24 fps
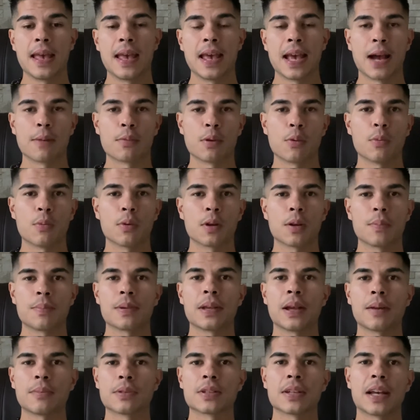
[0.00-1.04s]
And we want to be able
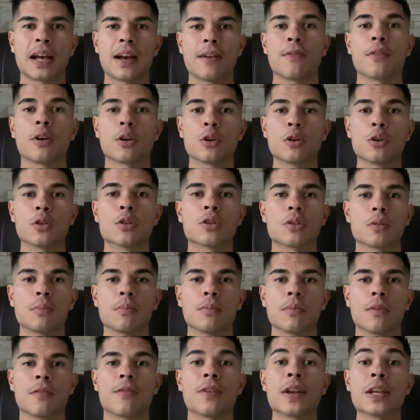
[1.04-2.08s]
to have a good
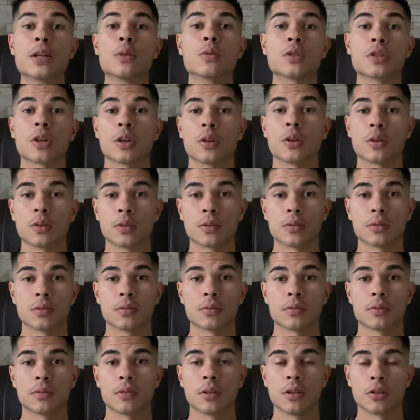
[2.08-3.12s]
vagal tone,
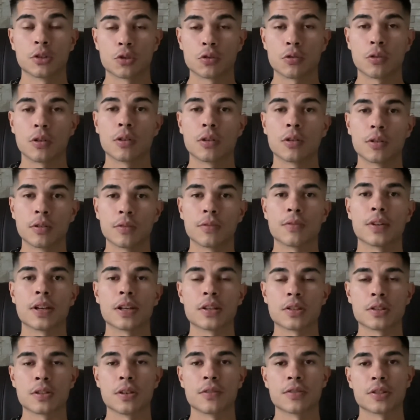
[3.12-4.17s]
a strong vagus
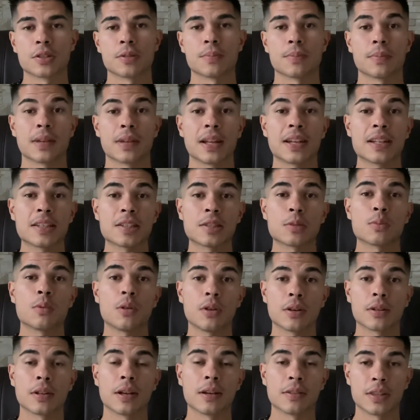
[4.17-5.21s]
nerve system. And this is what
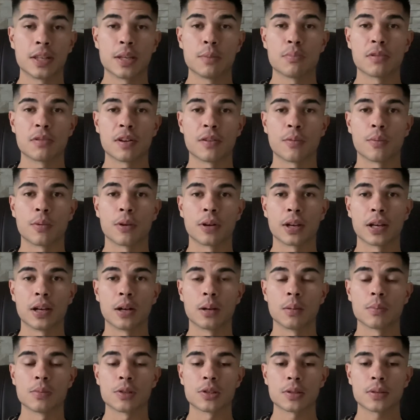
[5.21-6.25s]
the breath work
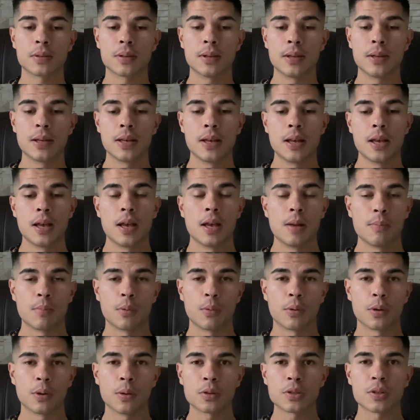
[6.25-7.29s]
helps. But what it
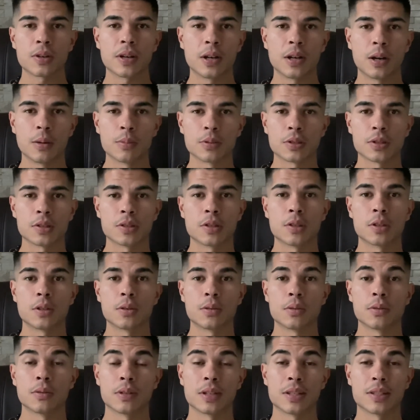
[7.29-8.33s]
also helps us to
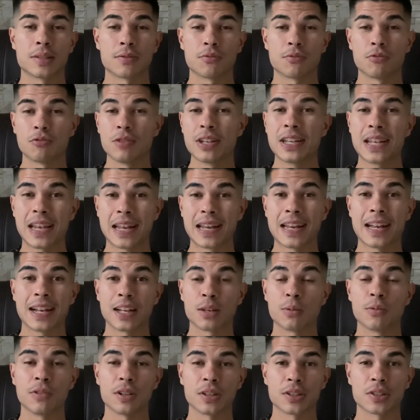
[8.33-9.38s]
do is reconnect with
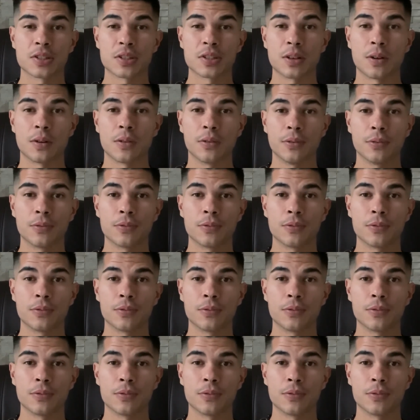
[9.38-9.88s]
ourselves